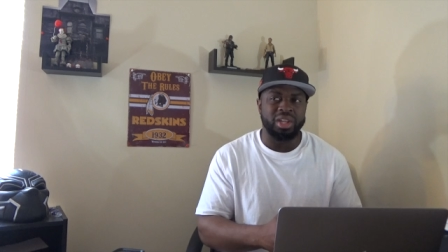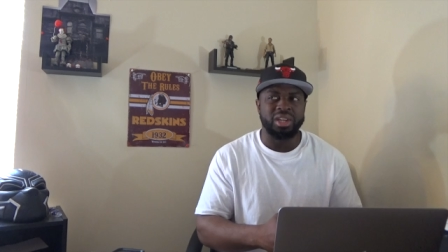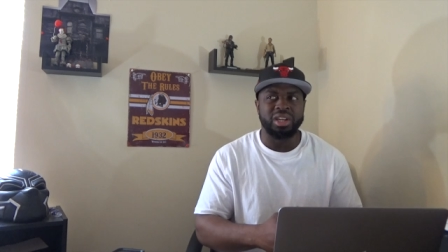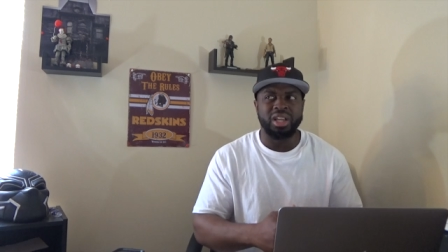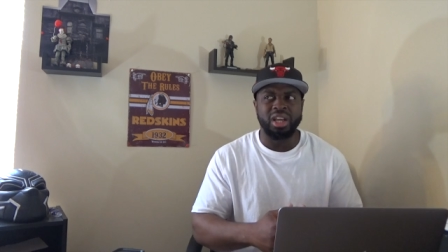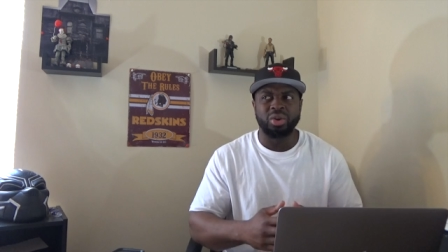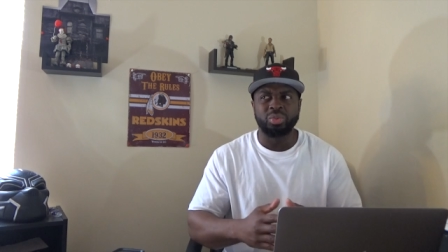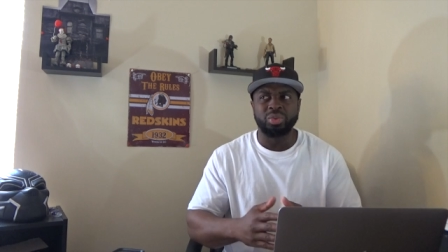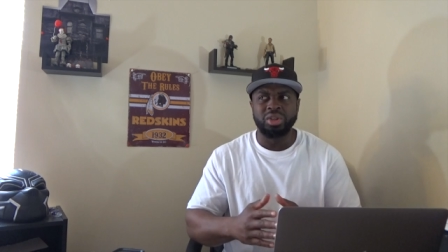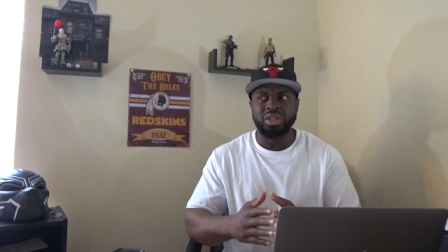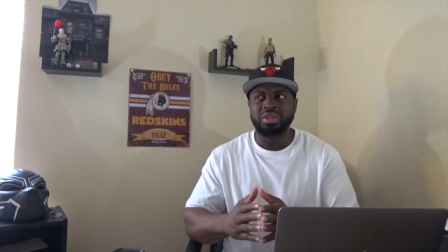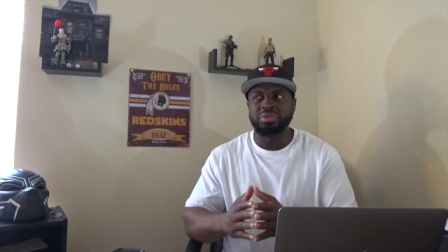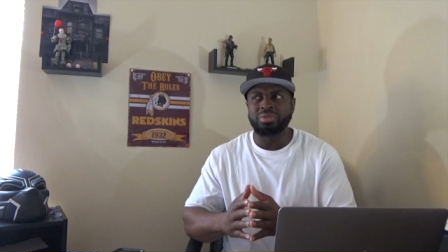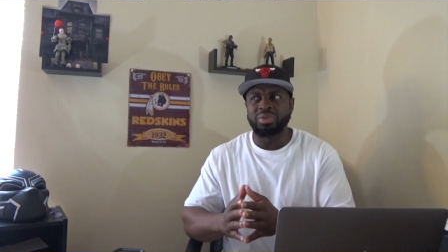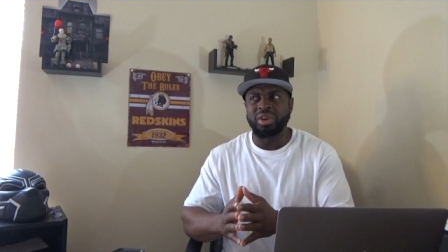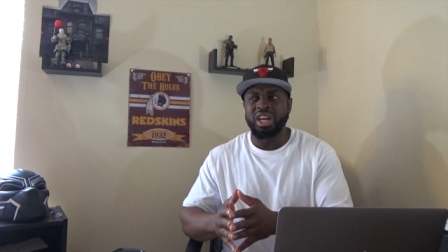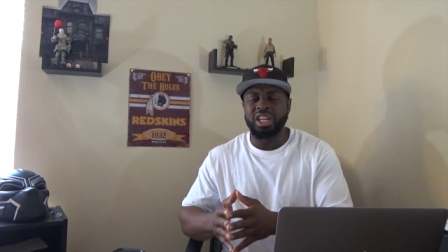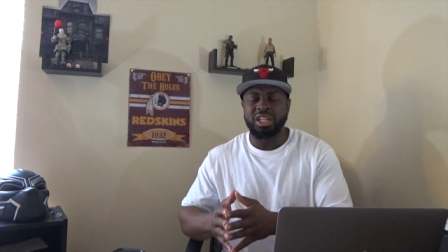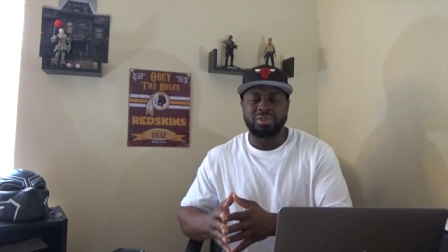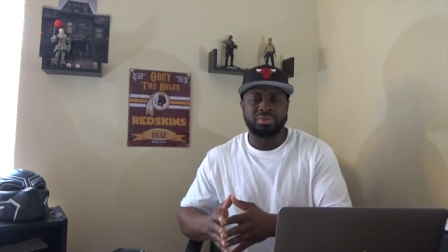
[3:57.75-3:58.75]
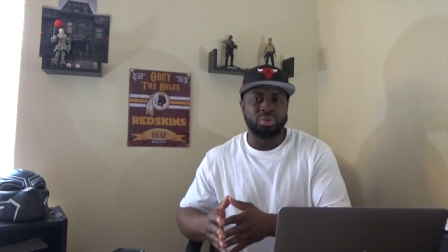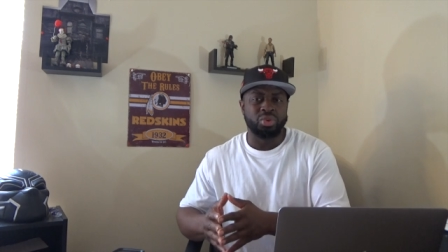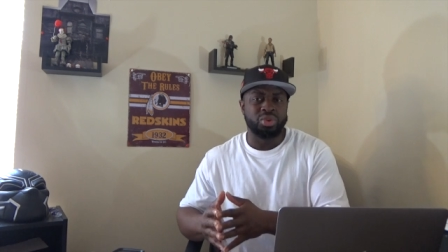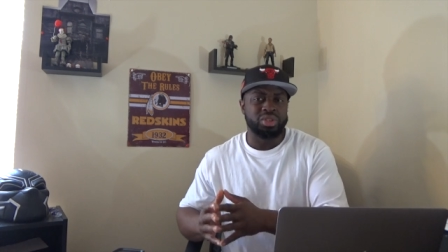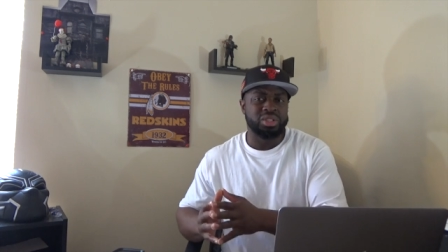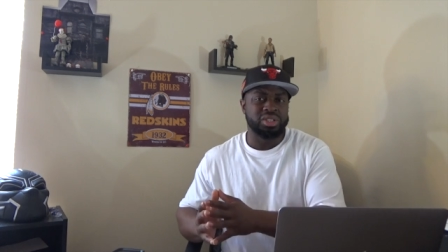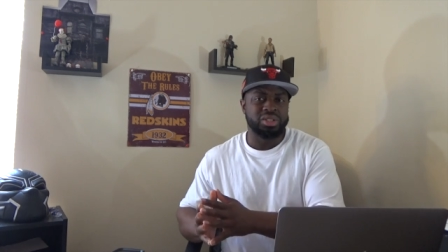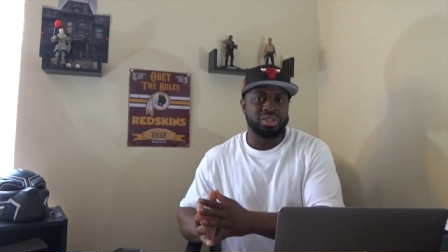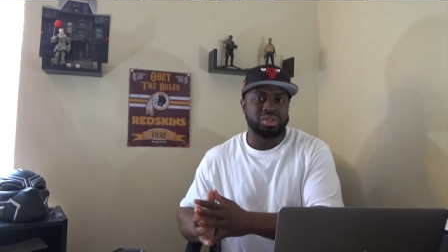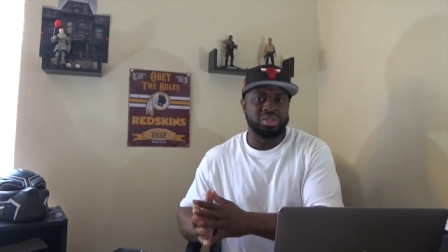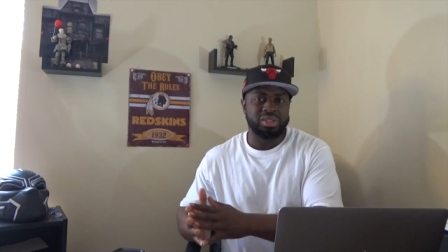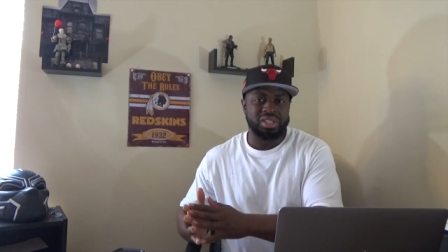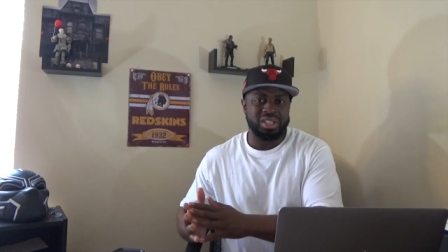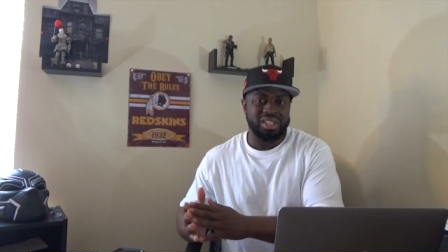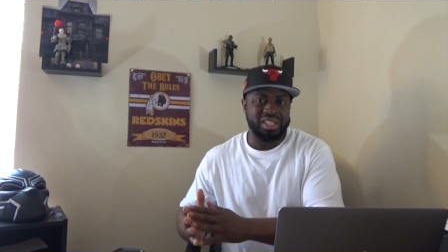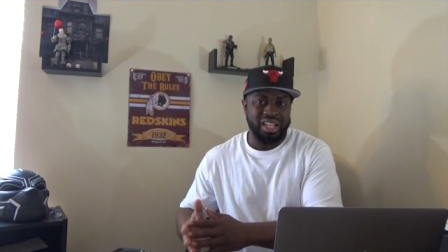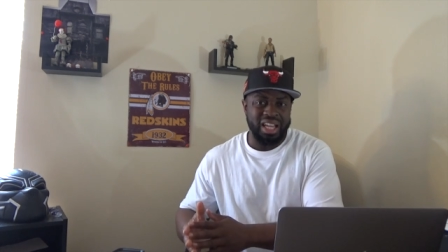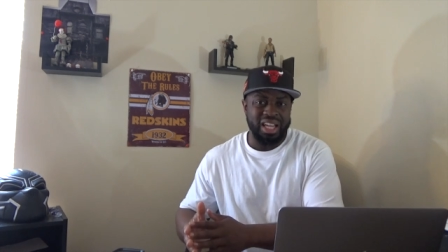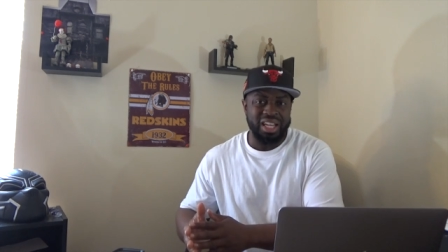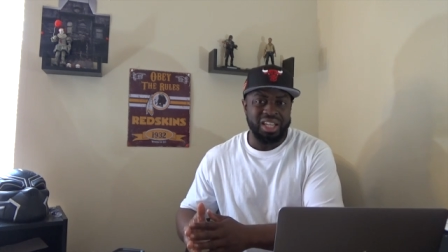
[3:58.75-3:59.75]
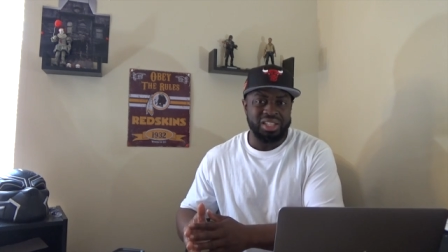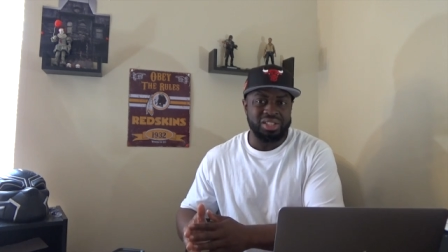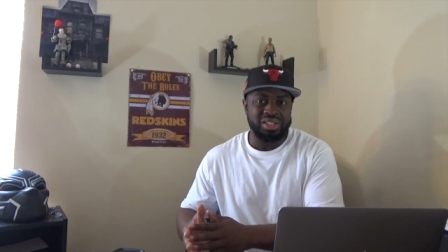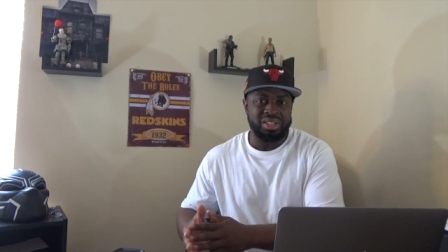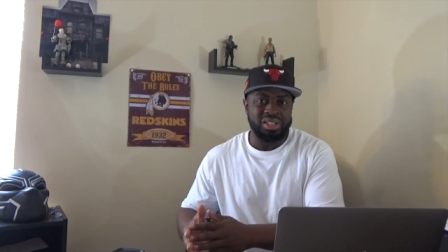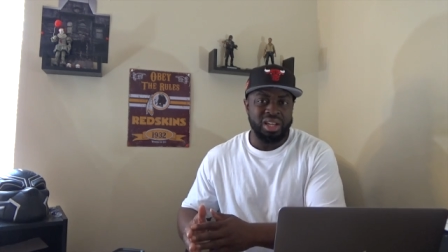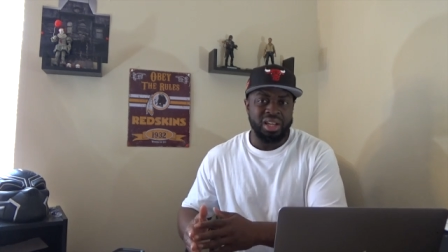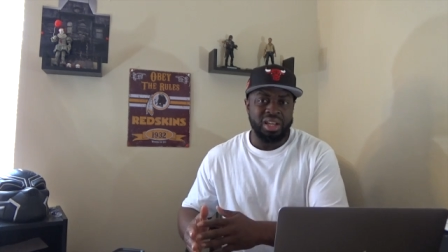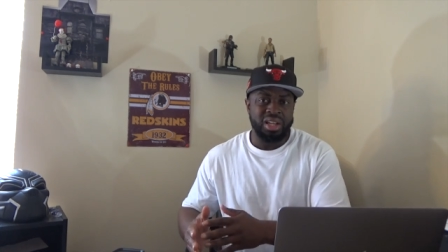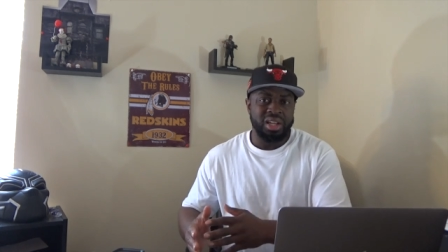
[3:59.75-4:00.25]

And then we fast forward to today's